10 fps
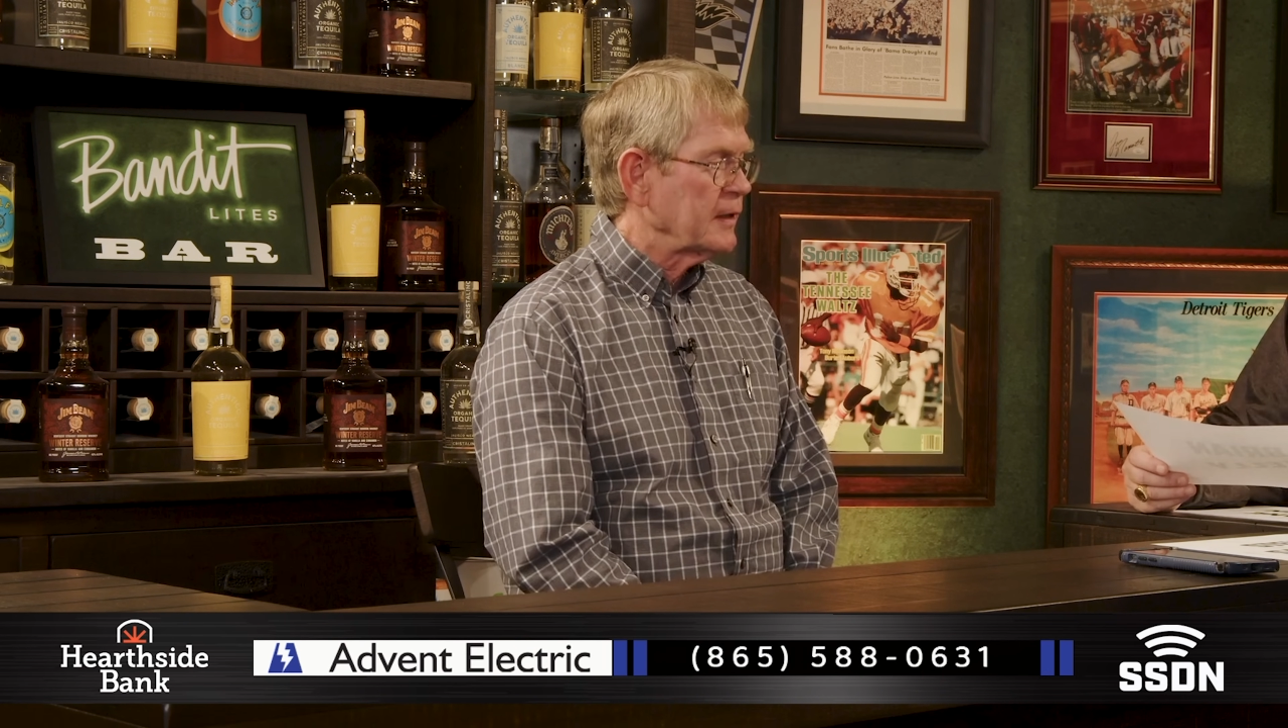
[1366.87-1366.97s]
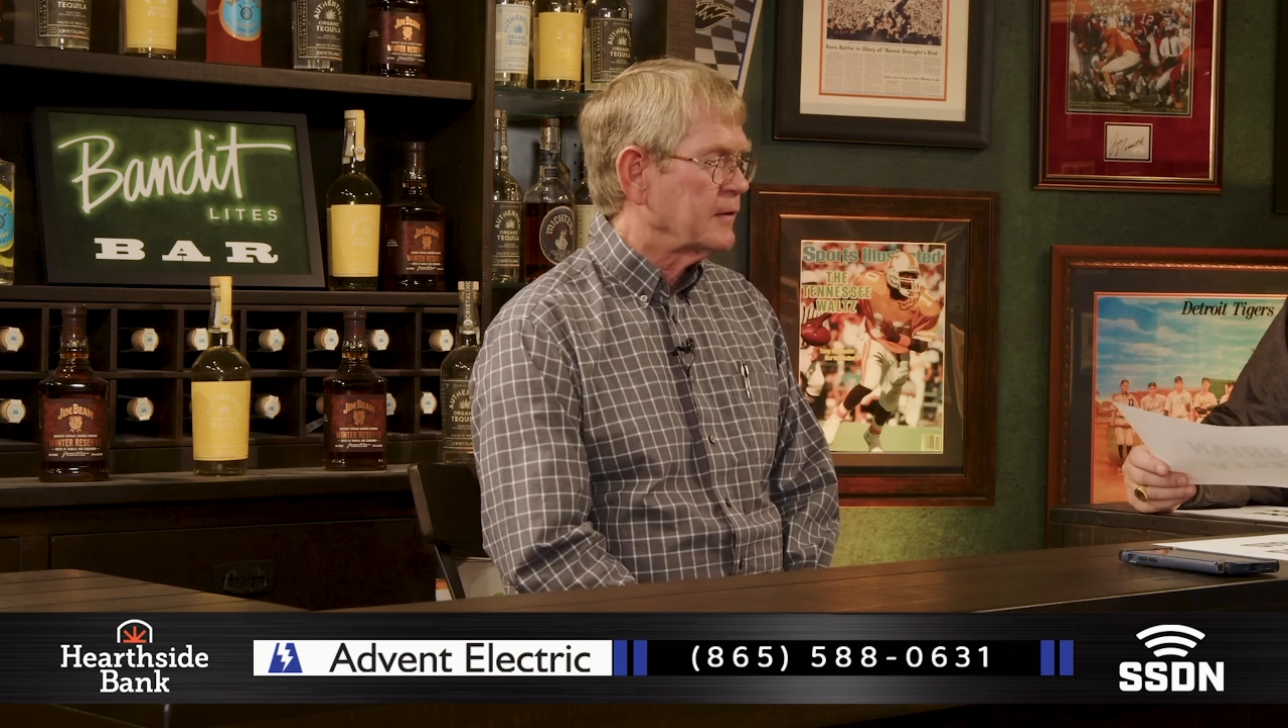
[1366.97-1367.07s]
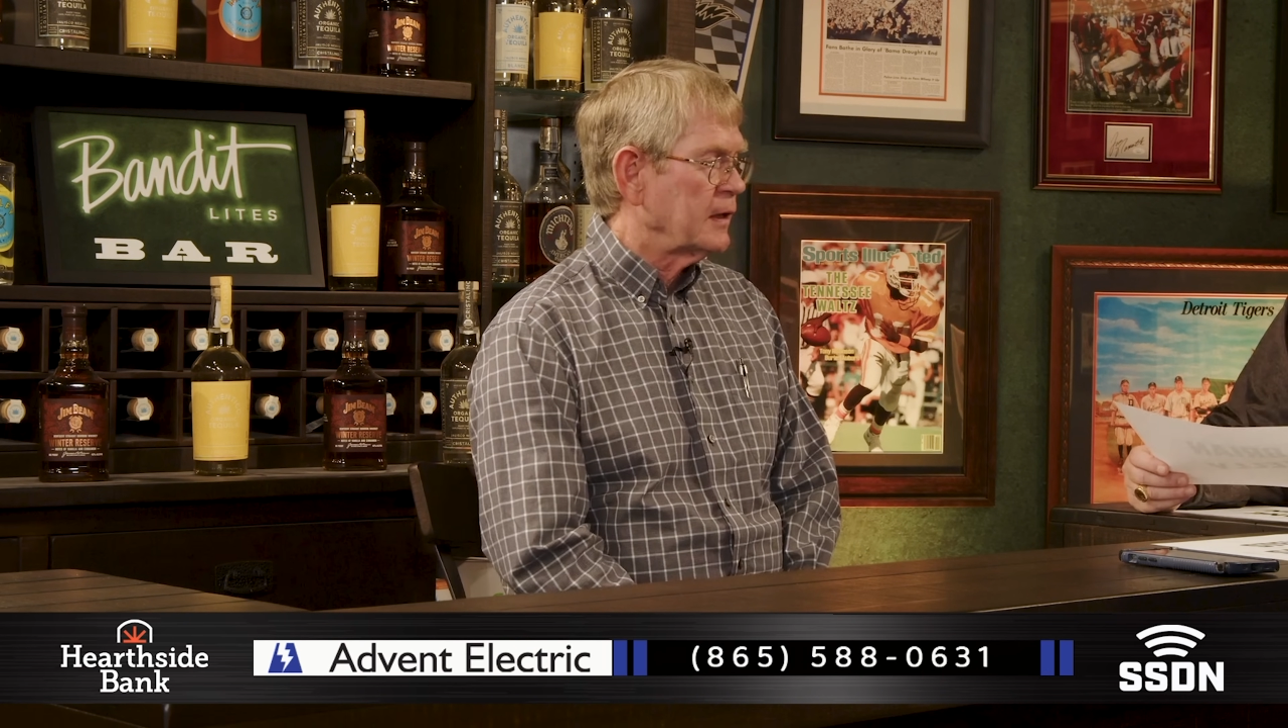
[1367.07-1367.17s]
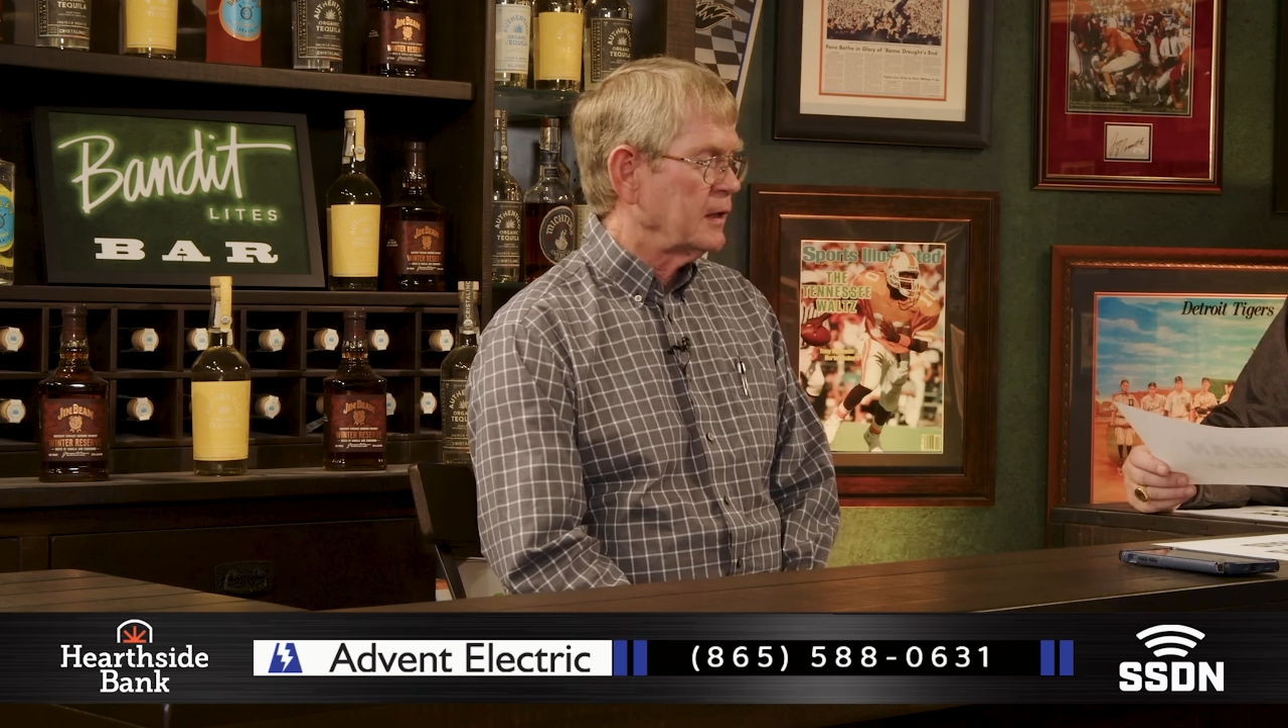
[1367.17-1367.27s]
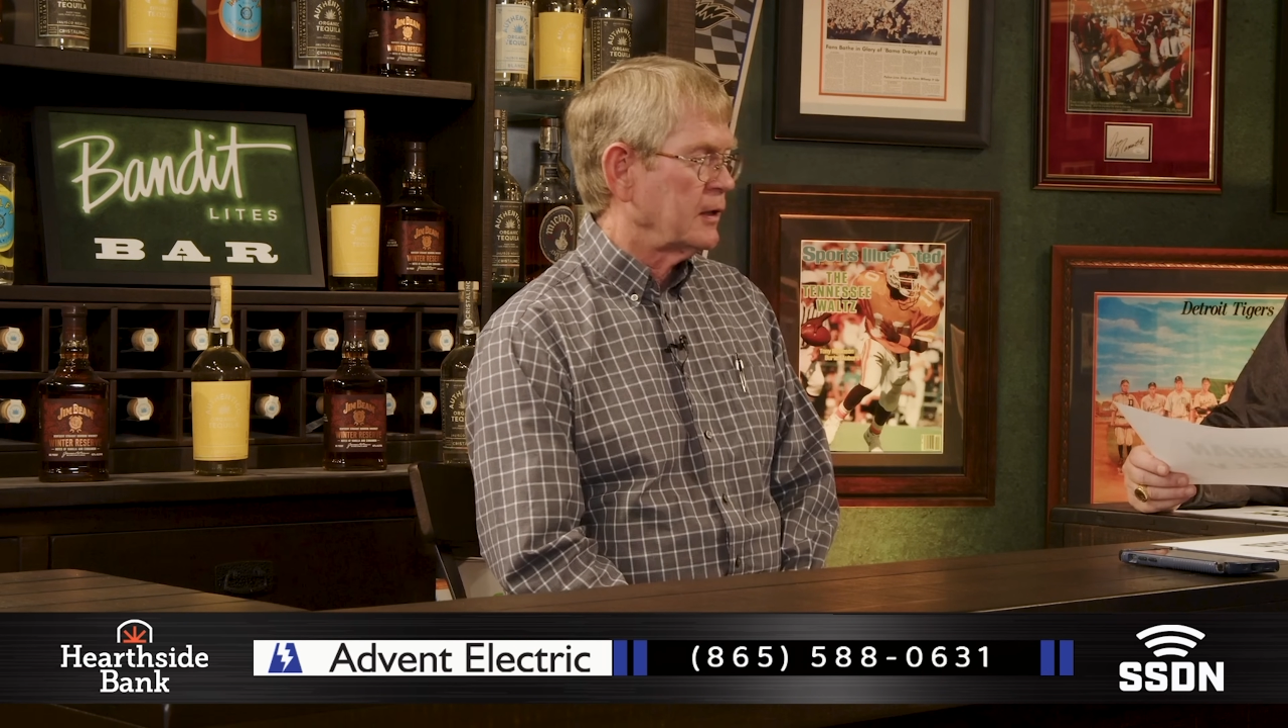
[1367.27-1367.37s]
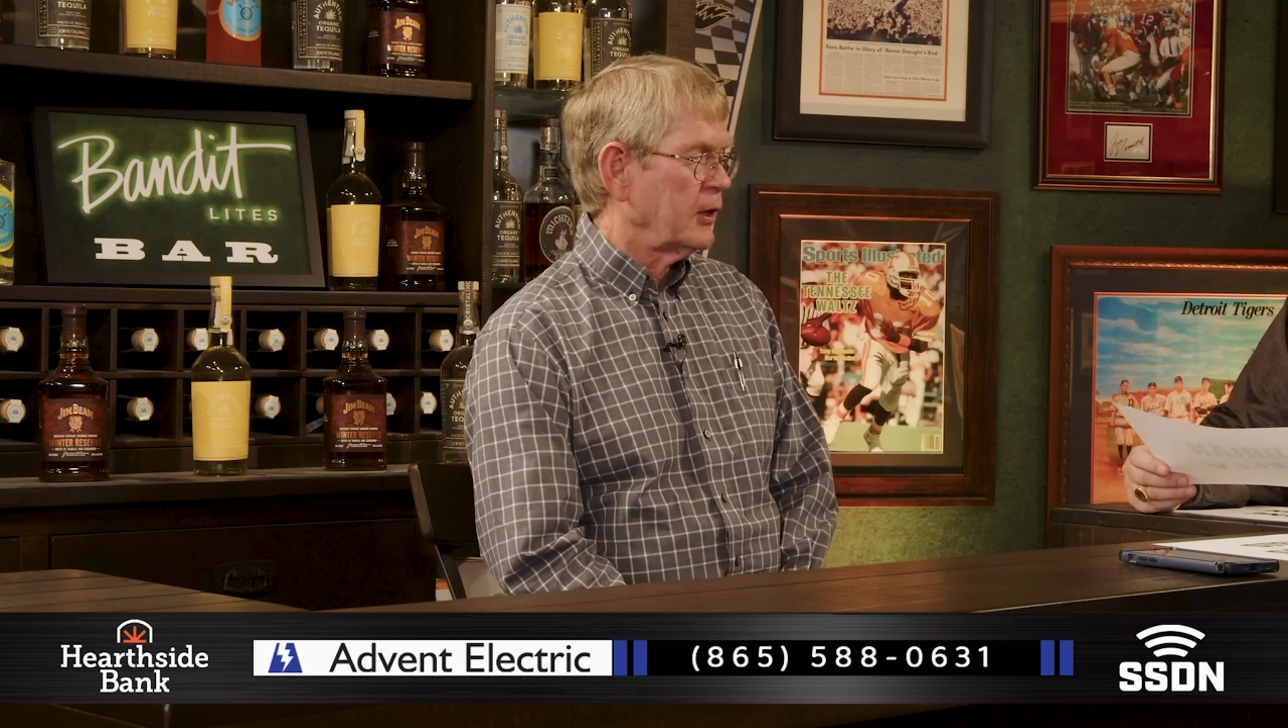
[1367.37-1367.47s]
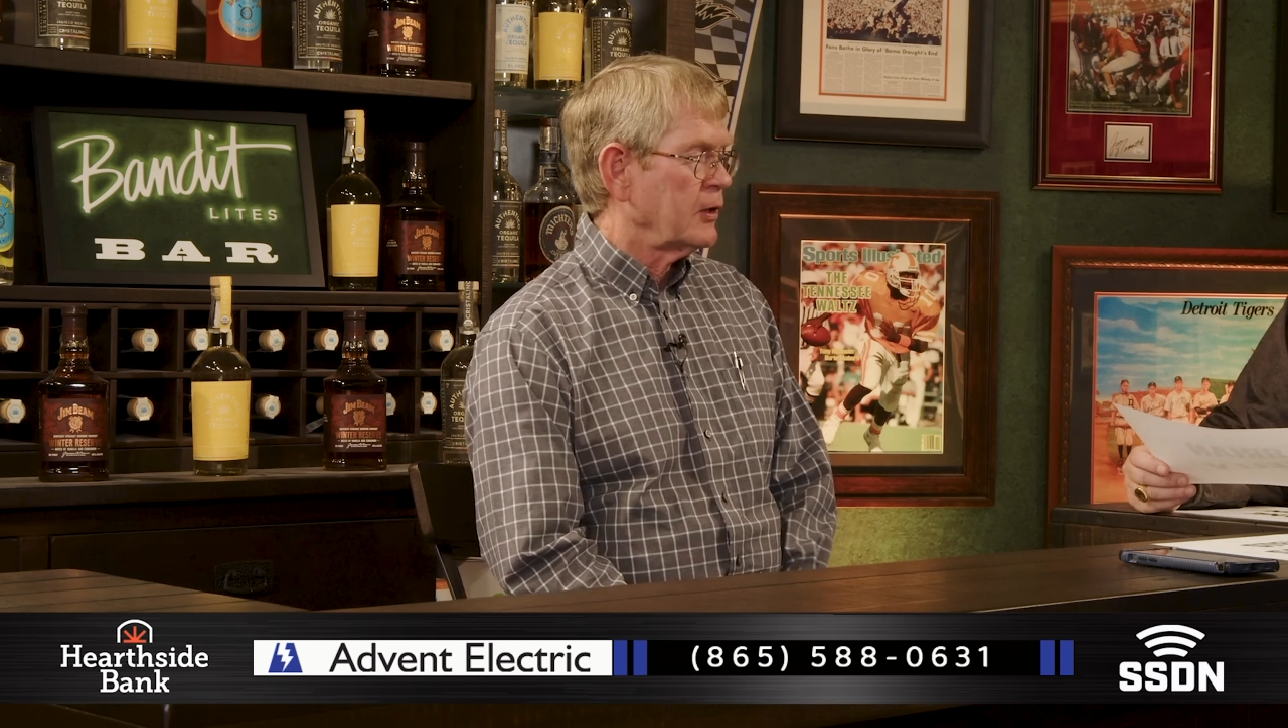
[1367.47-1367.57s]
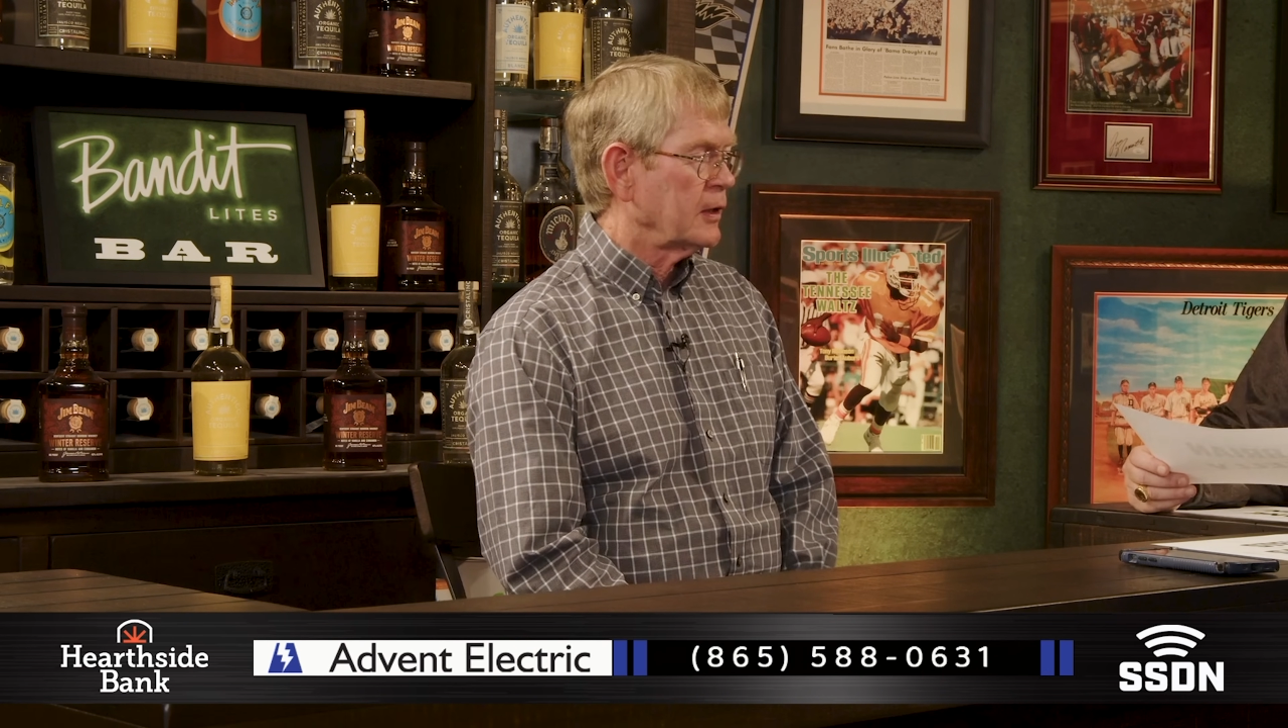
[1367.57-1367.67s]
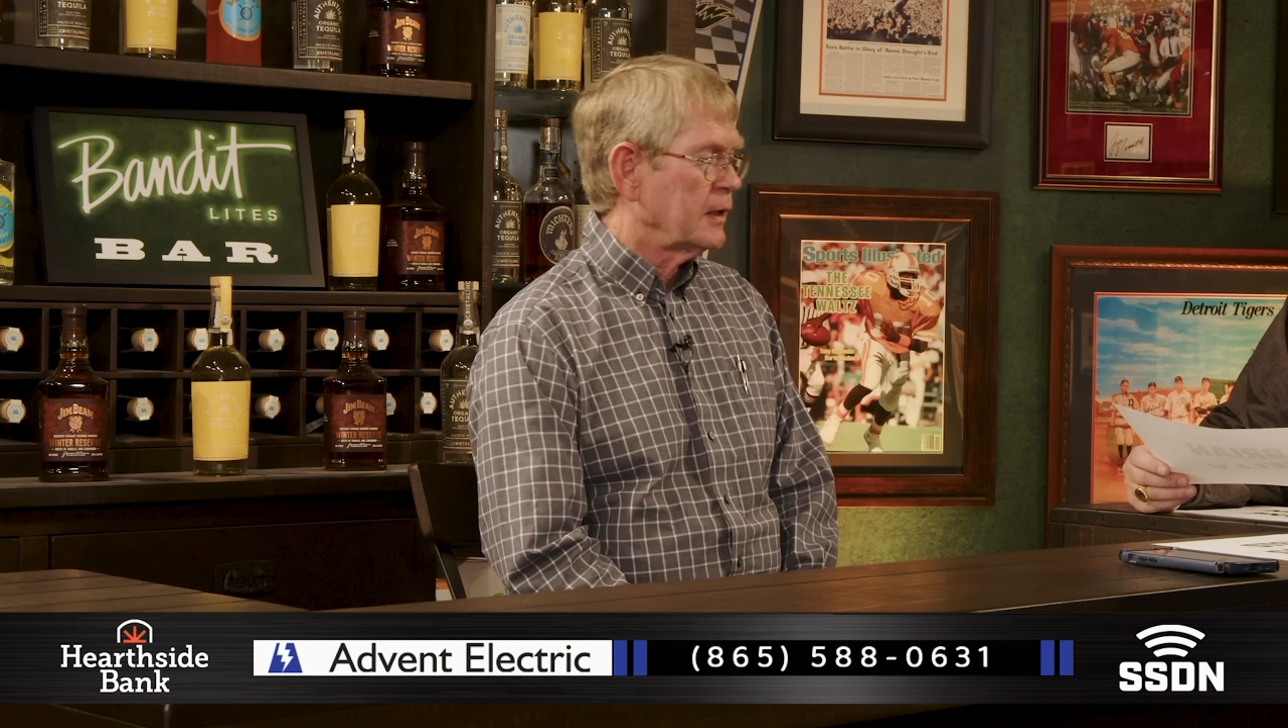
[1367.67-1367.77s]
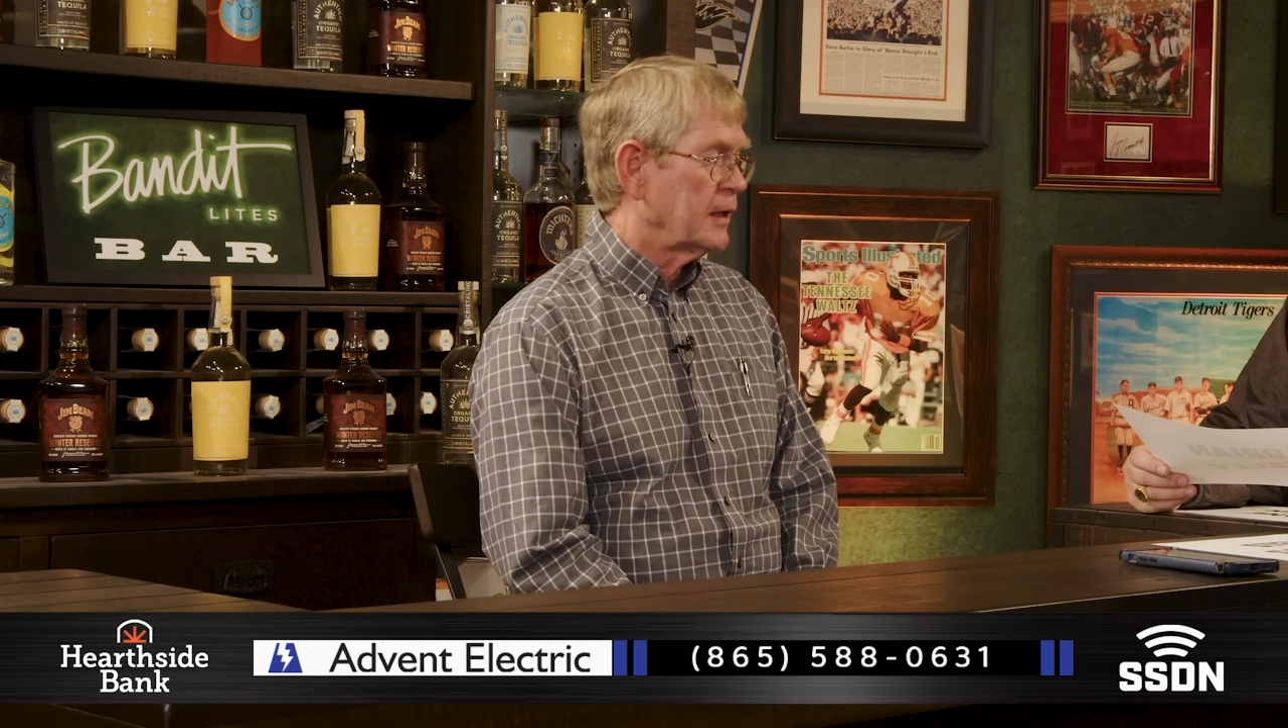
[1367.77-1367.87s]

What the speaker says: that he inherited at